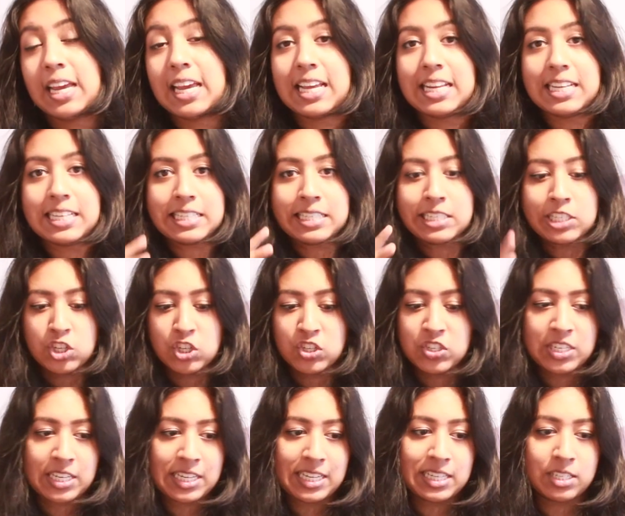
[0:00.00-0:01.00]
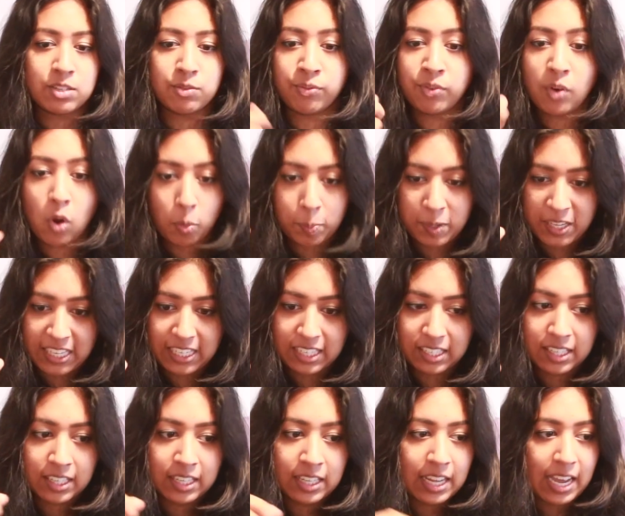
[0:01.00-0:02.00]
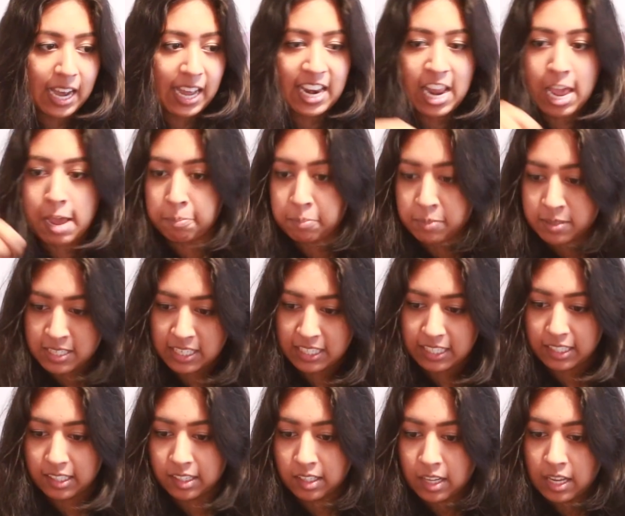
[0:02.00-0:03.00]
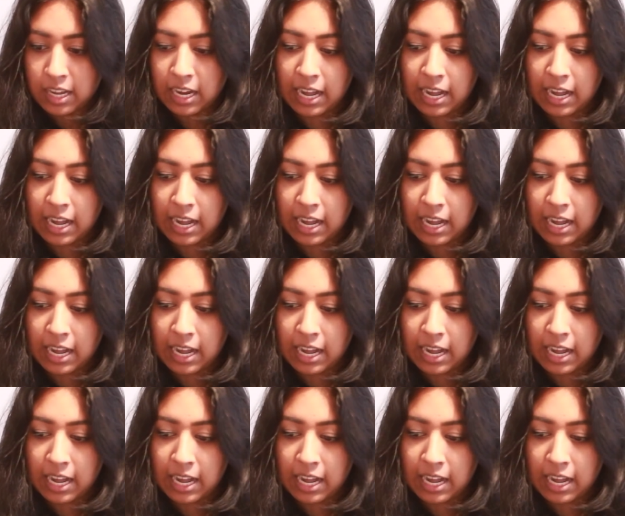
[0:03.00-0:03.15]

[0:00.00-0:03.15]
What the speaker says: It just is floppy and empty,